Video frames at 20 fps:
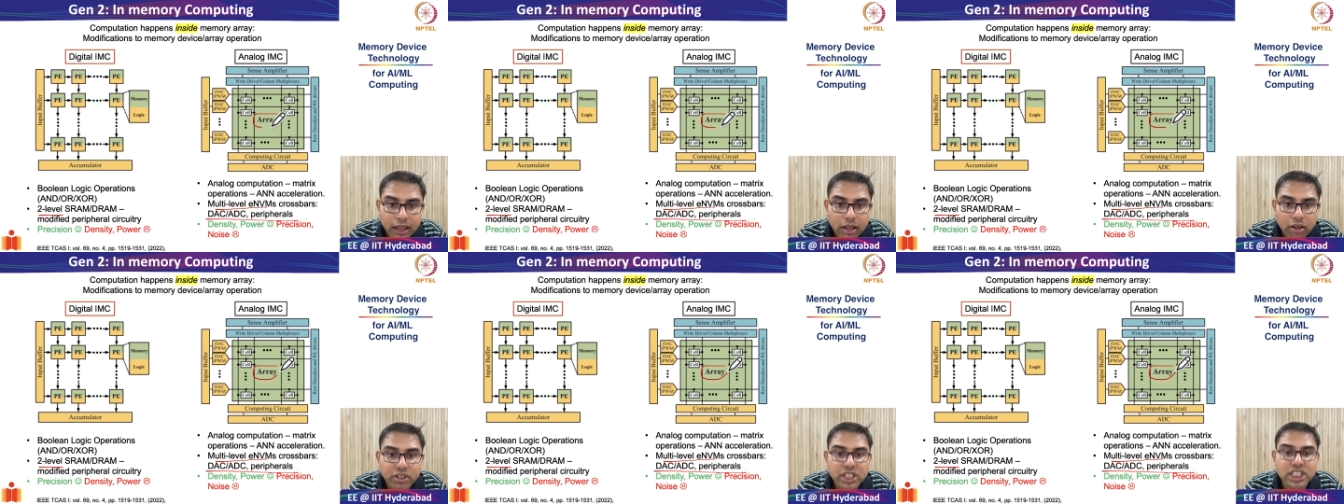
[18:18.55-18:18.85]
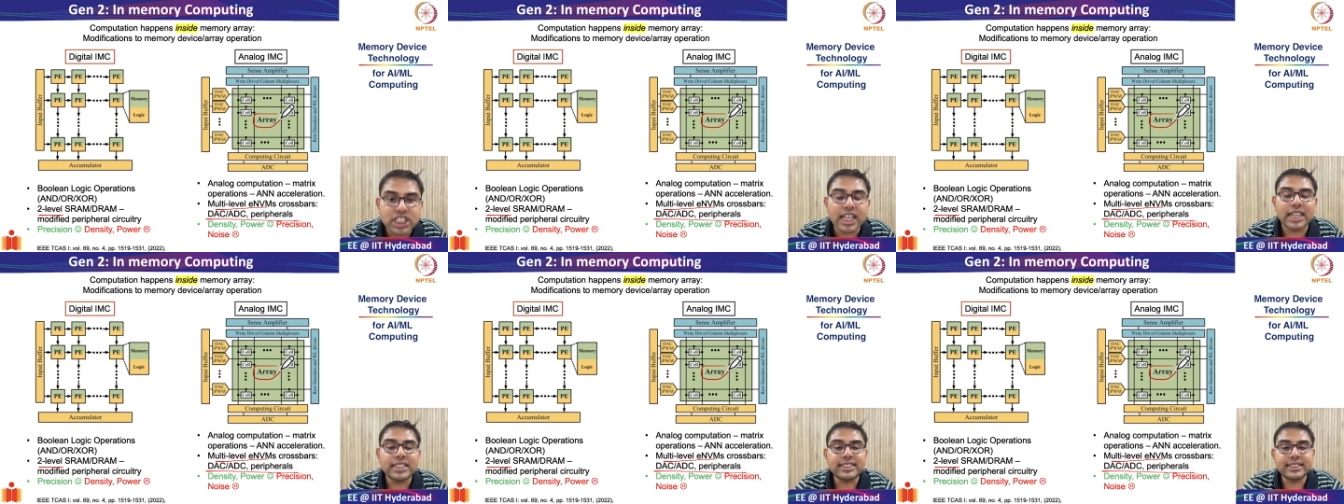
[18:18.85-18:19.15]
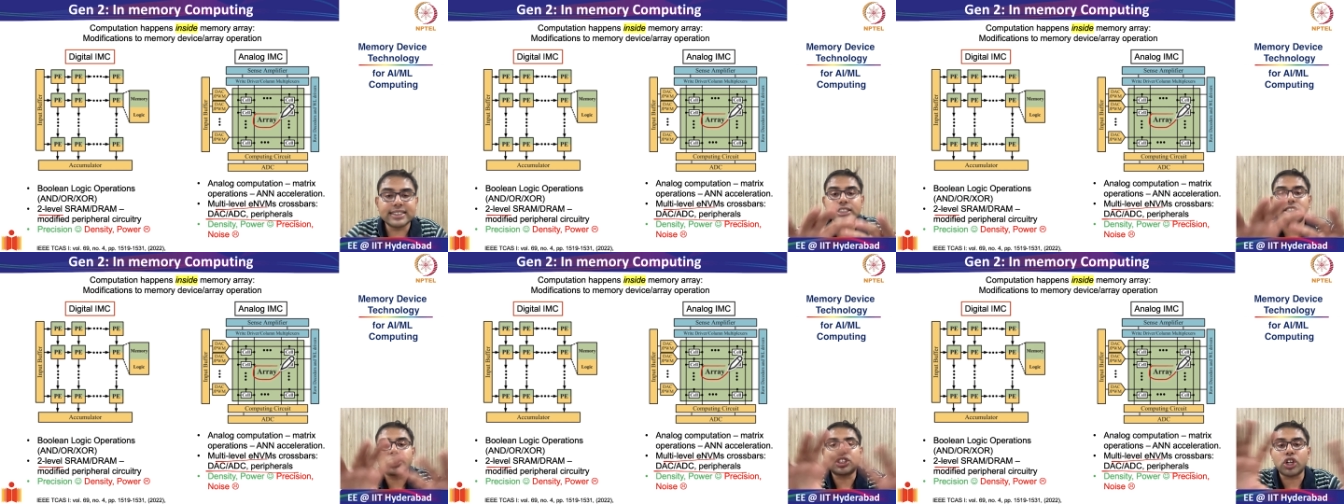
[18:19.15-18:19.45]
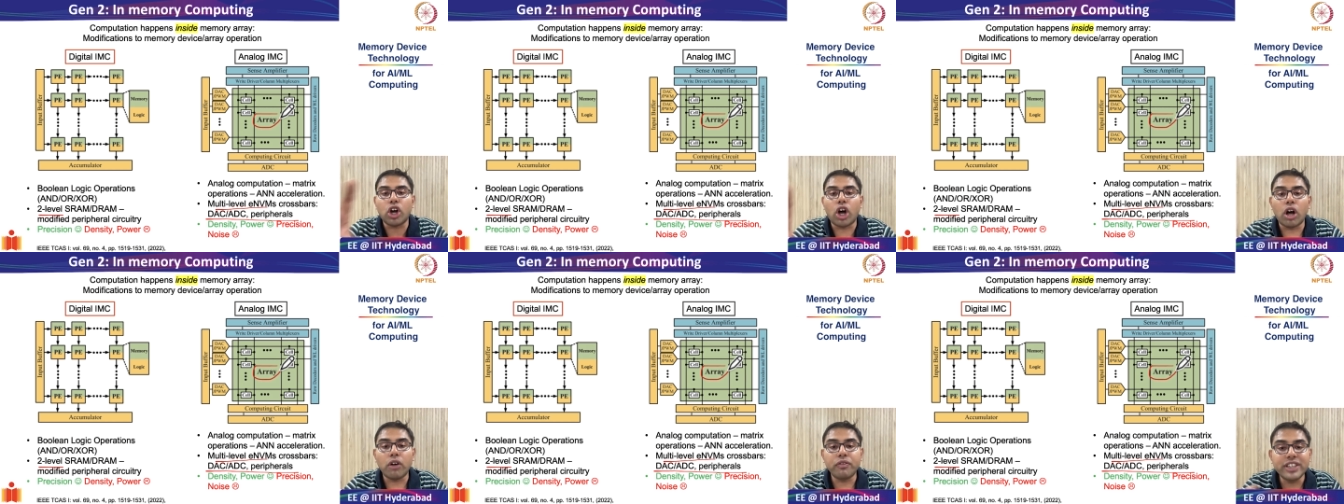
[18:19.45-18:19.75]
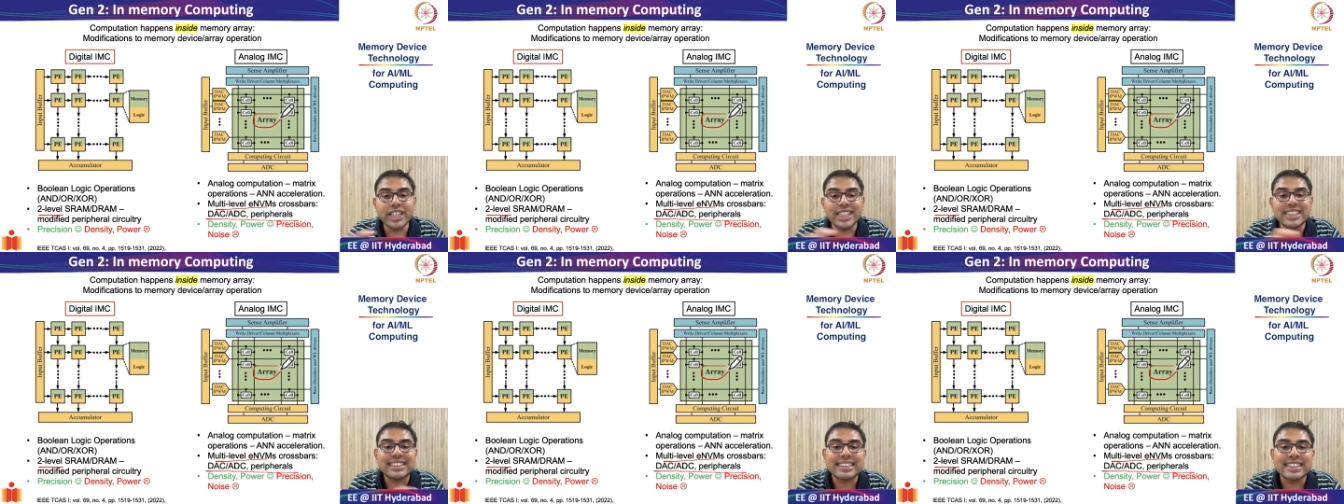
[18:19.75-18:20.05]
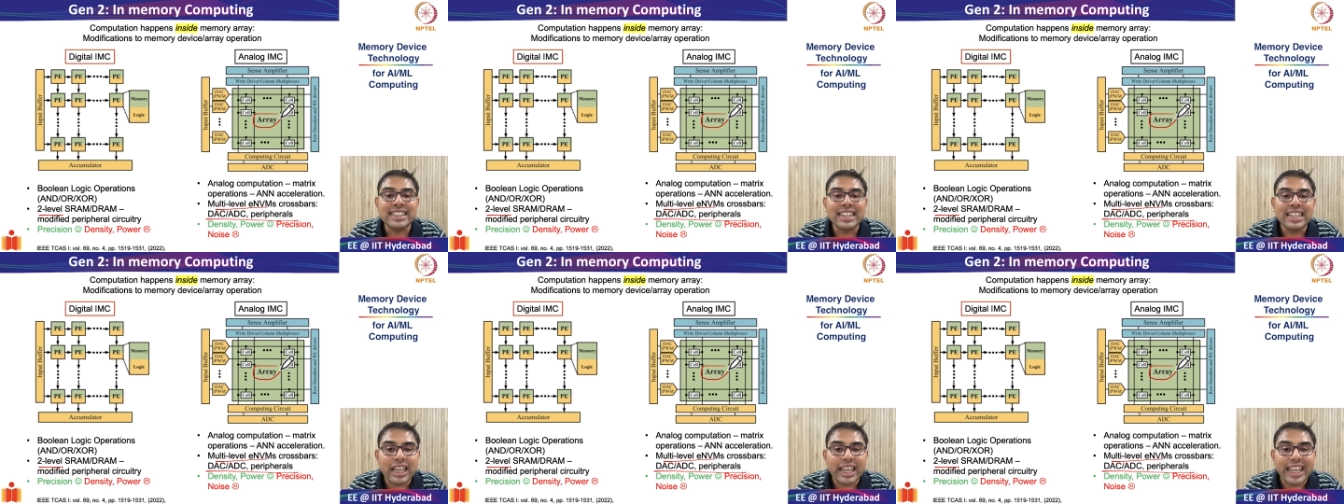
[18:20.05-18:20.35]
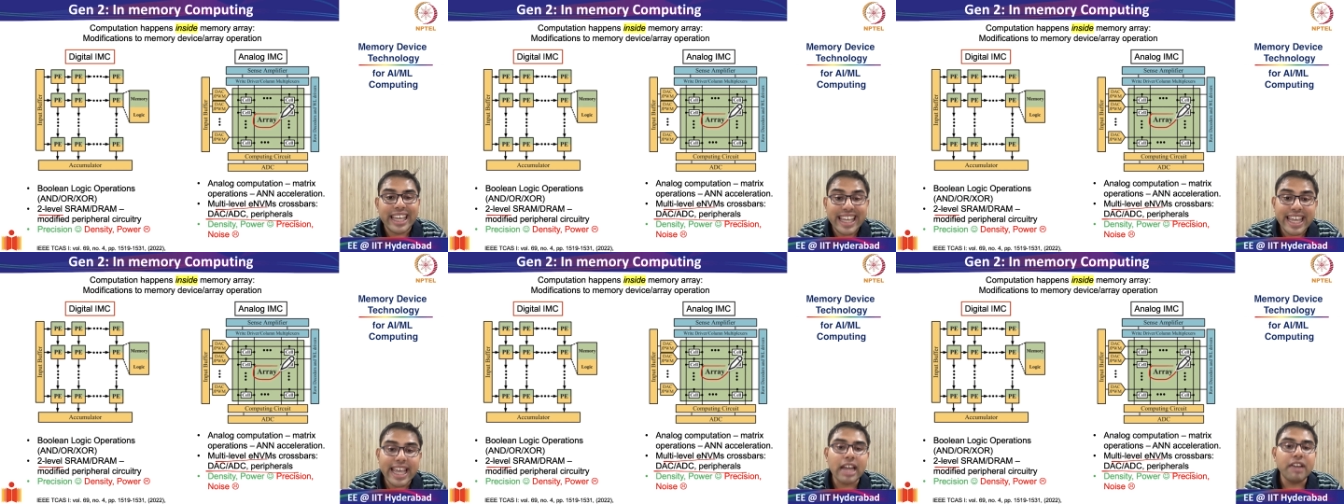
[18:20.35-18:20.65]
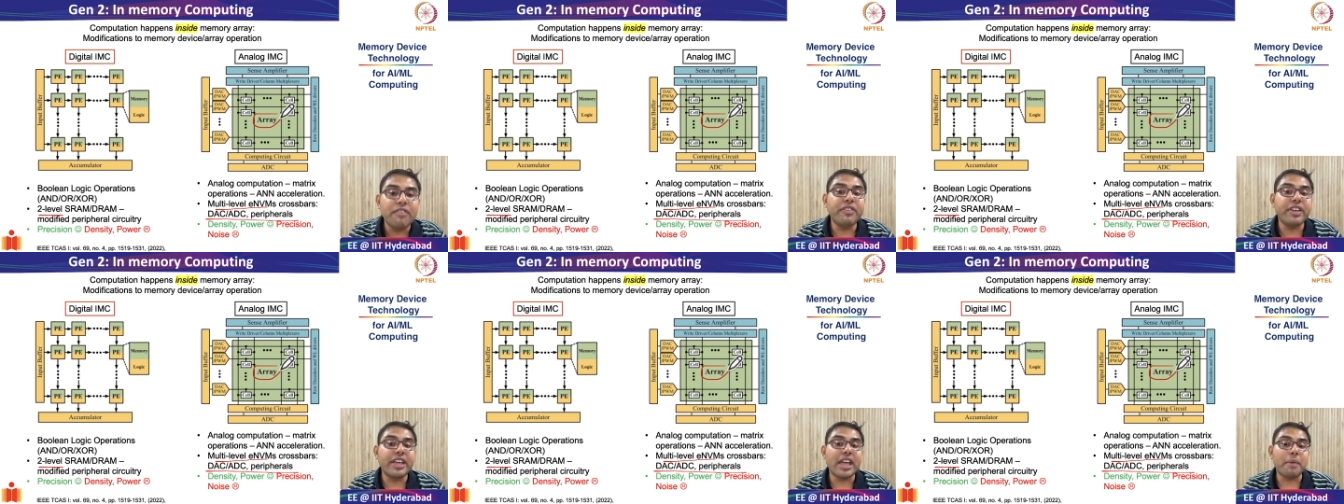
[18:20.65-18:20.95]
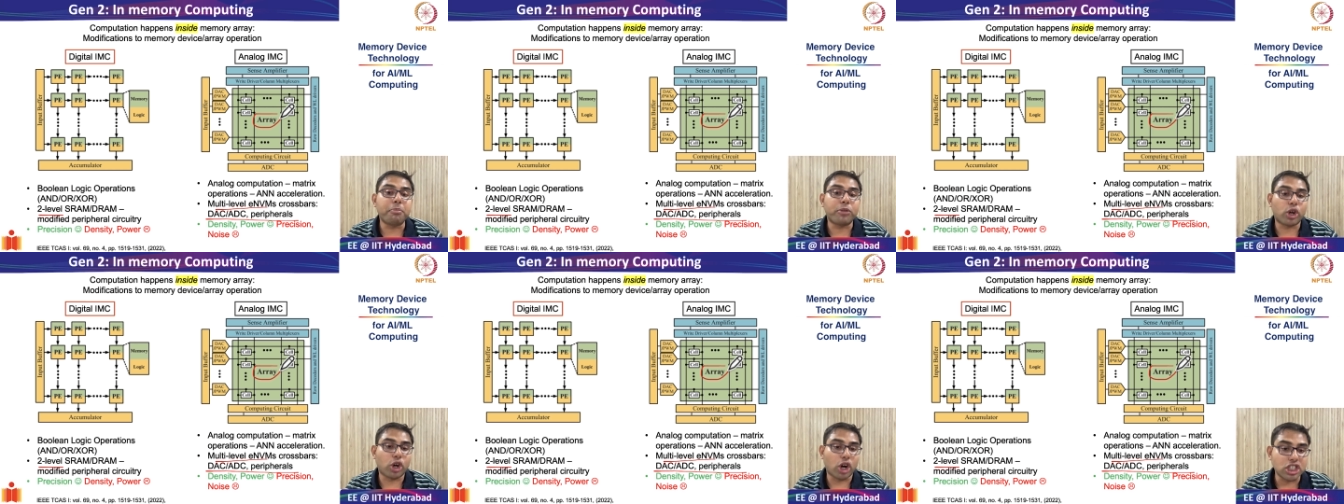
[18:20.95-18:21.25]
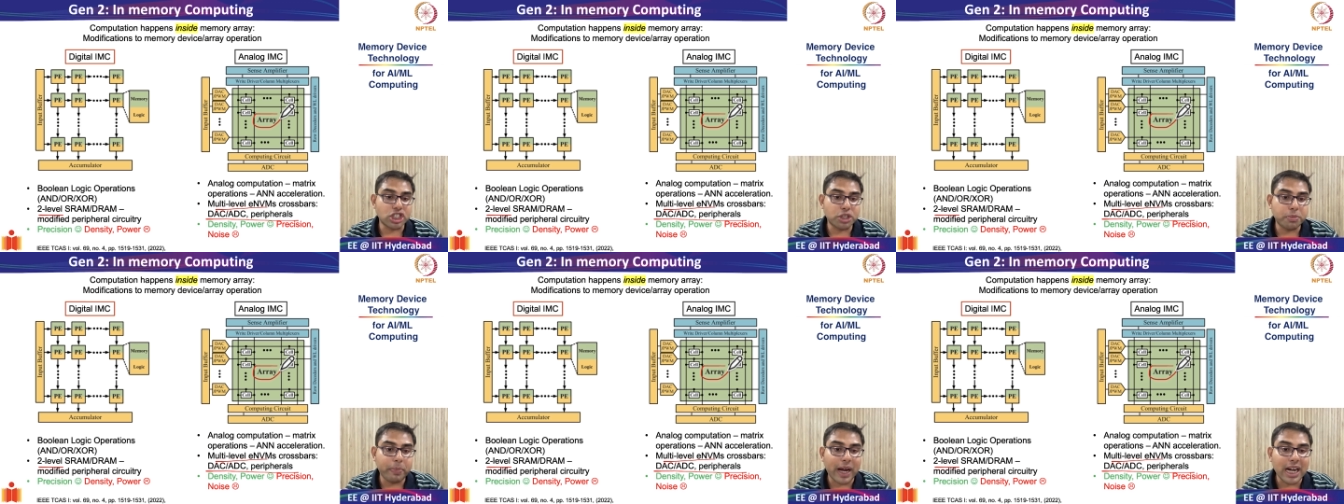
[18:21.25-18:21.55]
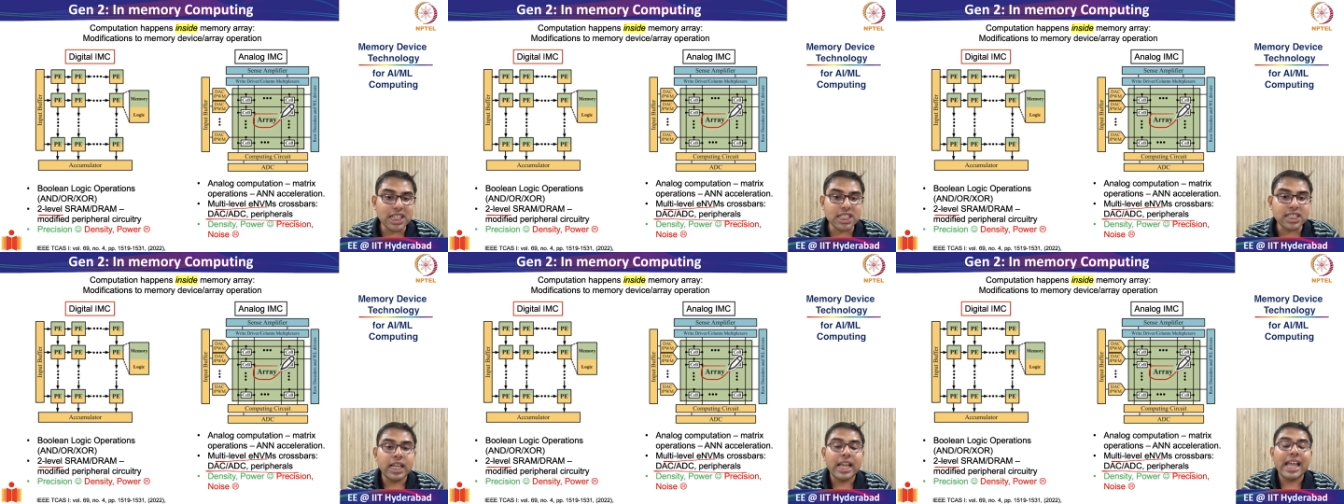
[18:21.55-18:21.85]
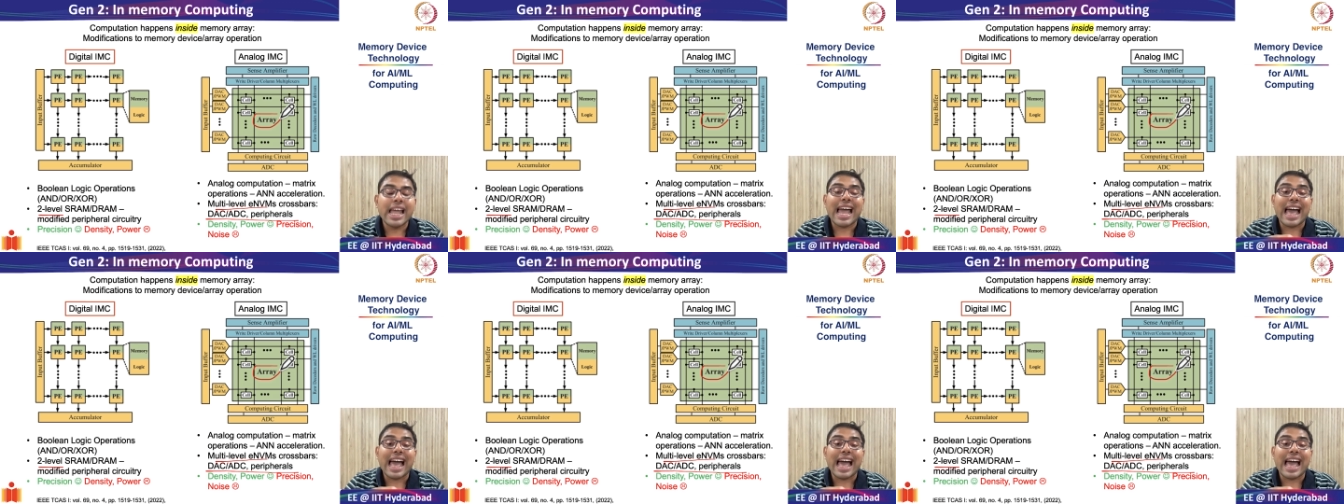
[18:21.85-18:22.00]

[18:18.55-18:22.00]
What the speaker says: which consists of this ENVM crossbars,